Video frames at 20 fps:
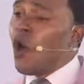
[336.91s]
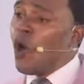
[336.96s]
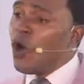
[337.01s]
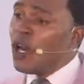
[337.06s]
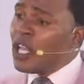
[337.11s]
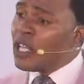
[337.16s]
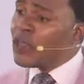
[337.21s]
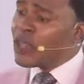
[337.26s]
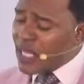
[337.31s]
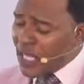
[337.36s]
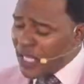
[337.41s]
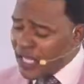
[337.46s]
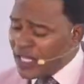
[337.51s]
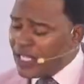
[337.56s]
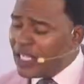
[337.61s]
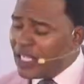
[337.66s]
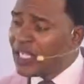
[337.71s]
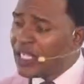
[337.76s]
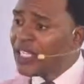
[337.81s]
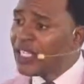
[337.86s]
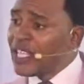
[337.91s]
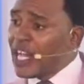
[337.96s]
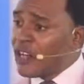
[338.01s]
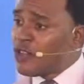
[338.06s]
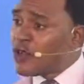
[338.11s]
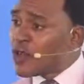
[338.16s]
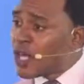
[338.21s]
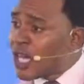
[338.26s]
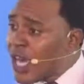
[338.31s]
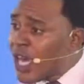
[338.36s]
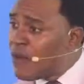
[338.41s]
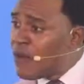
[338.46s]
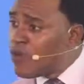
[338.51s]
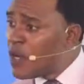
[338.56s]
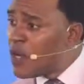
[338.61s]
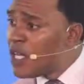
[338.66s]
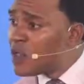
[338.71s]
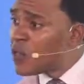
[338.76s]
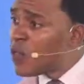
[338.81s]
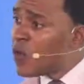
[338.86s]
the only thing that you
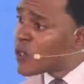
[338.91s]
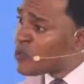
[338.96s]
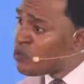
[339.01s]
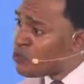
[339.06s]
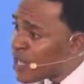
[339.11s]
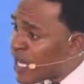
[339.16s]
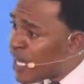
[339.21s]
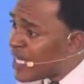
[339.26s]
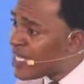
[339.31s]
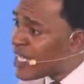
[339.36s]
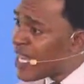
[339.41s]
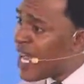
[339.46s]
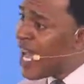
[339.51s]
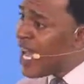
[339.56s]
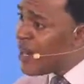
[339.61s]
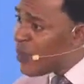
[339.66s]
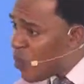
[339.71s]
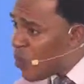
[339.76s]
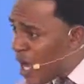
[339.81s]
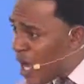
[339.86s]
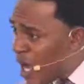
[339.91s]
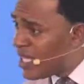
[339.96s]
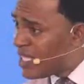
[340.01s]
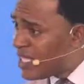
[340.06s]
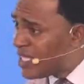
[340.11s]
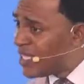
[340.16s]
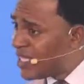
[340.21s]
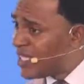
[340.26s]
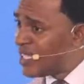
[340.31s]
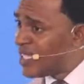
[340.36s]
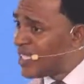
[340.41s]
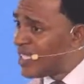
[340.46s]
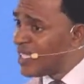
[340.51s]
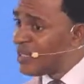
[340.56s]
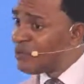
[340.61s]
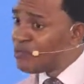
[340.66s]
came with was bread and wine.